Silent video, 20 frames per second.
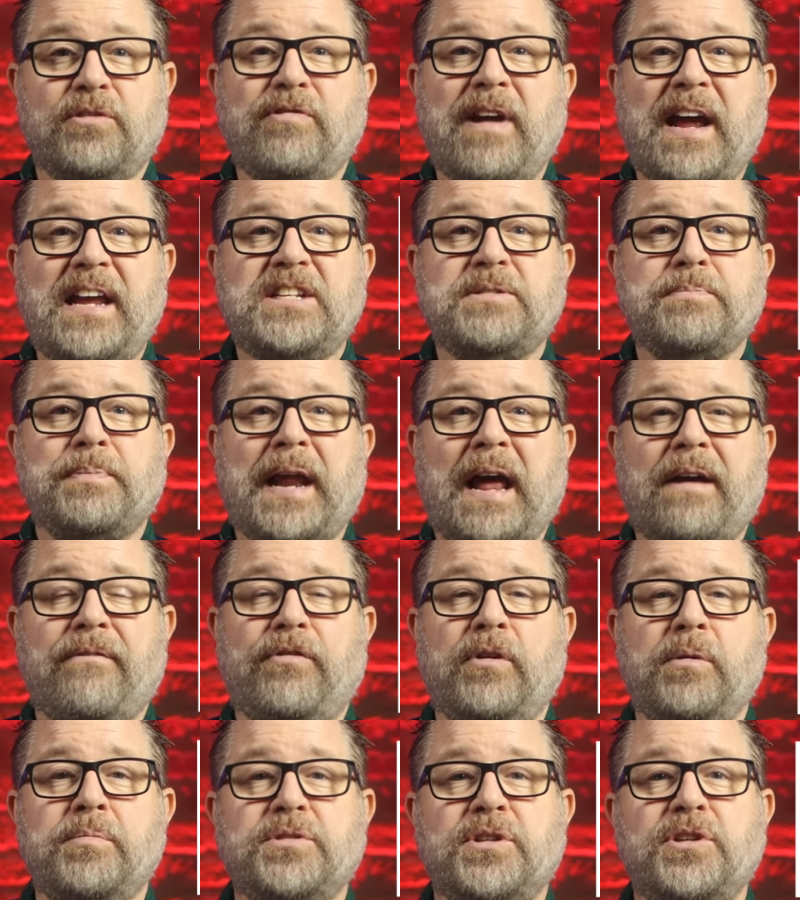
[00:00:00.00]
raised
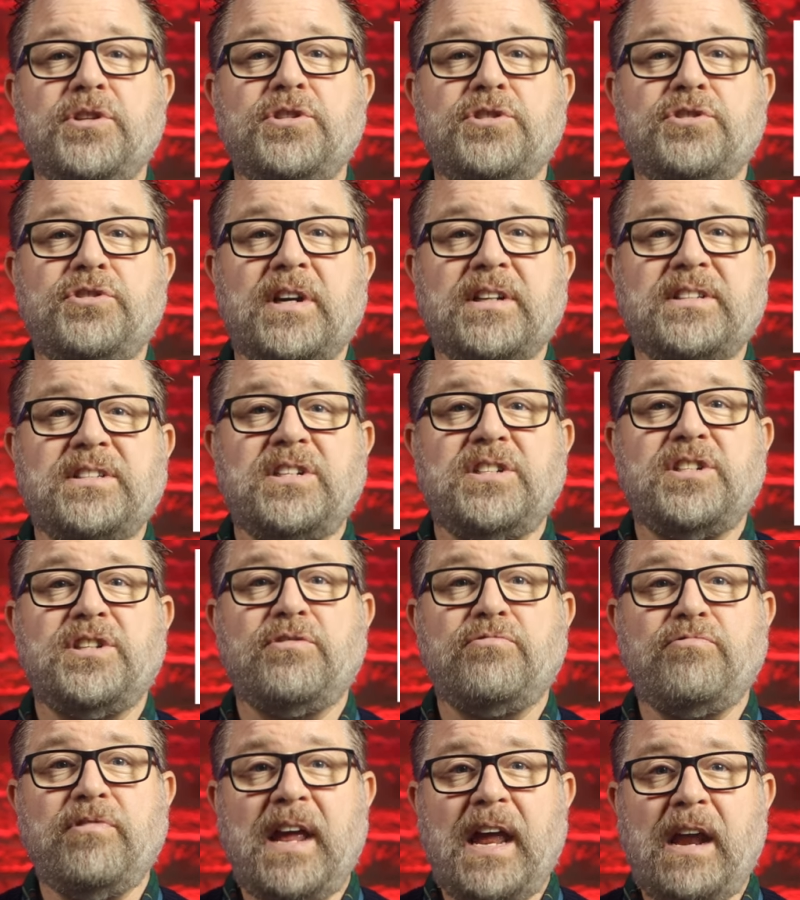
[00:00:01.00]
platforms constructed to
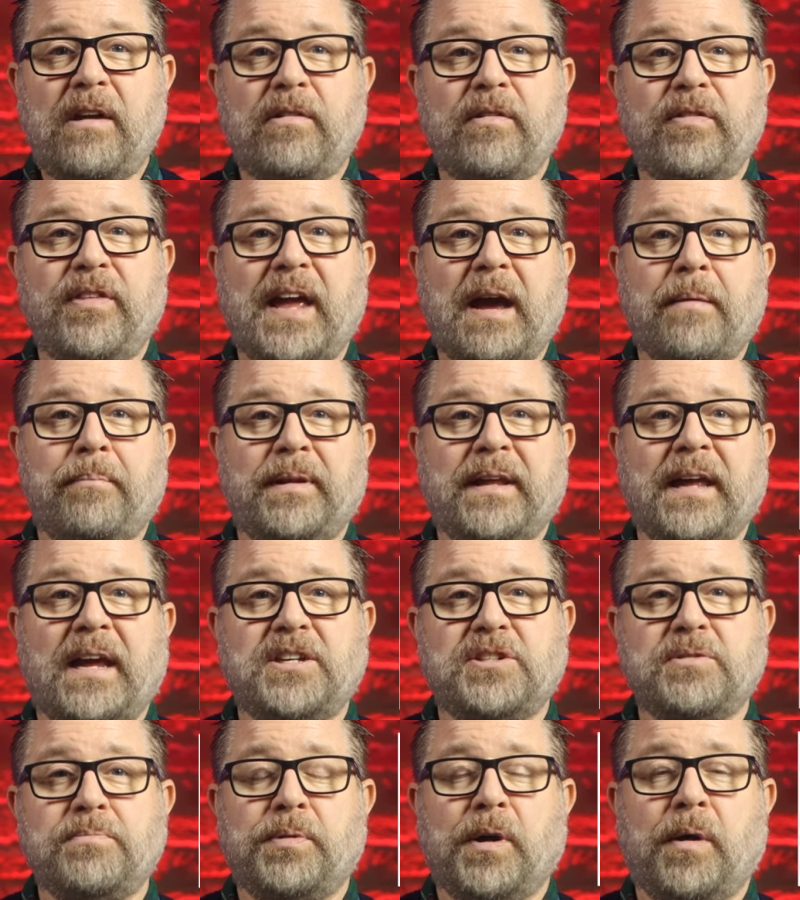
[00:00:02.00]
the rear of the
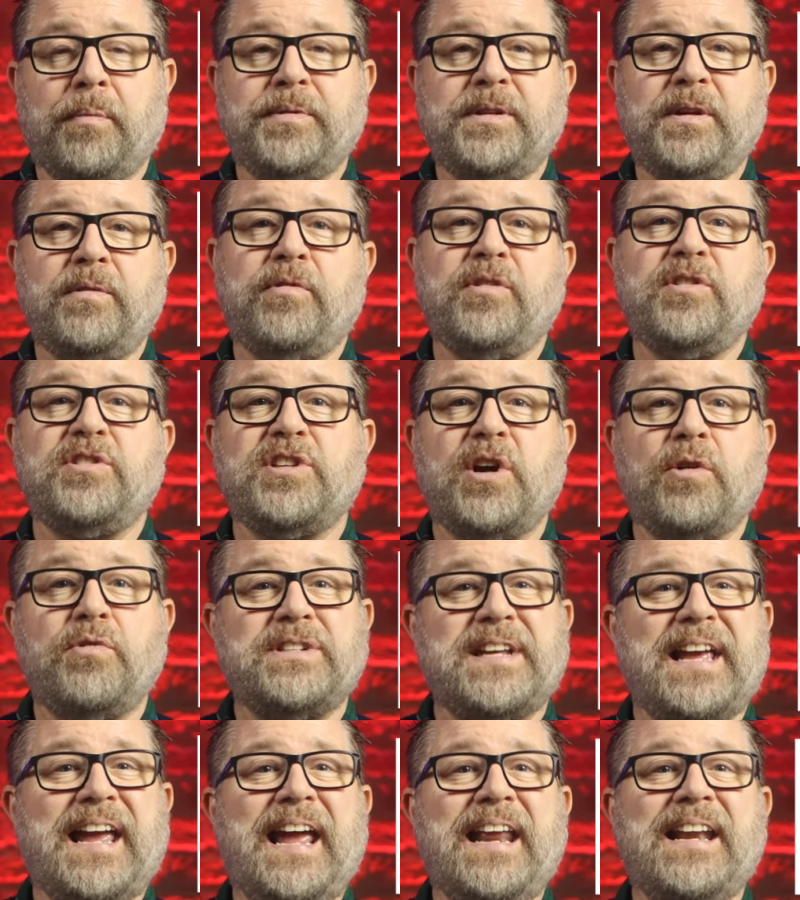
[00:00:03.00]
application property
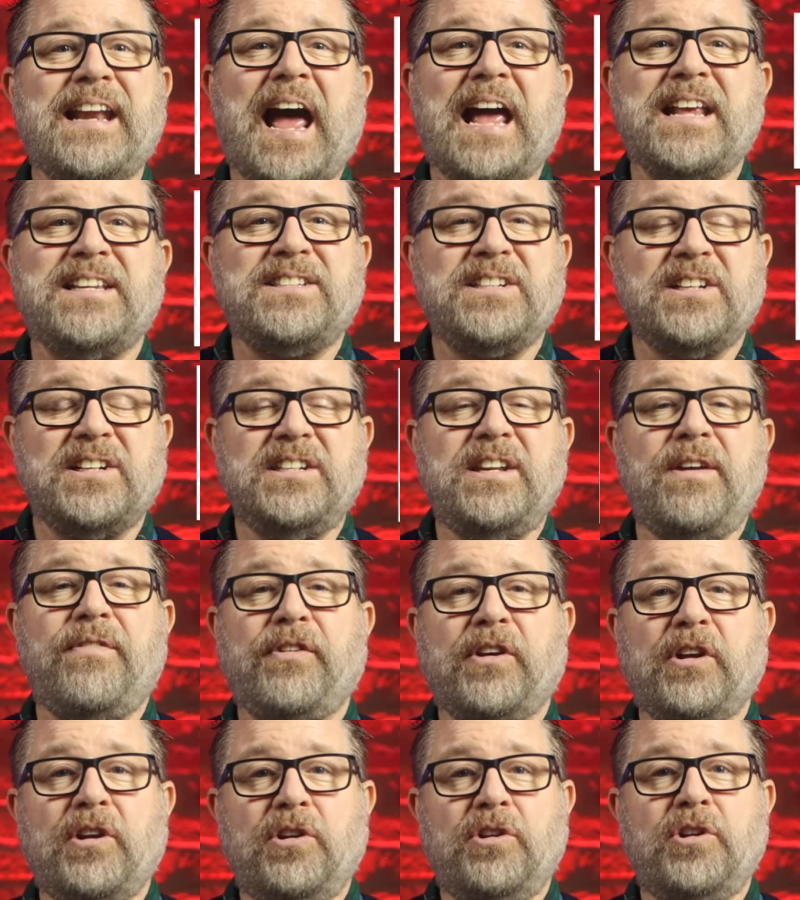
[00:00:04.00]
result in a
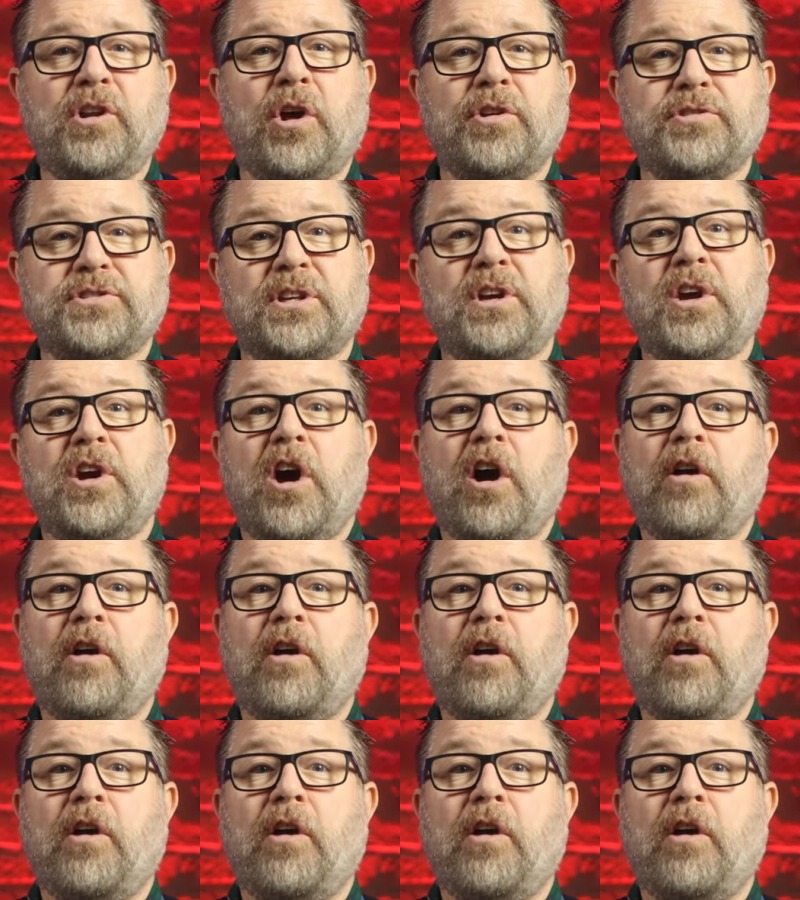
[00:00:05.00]
significant loss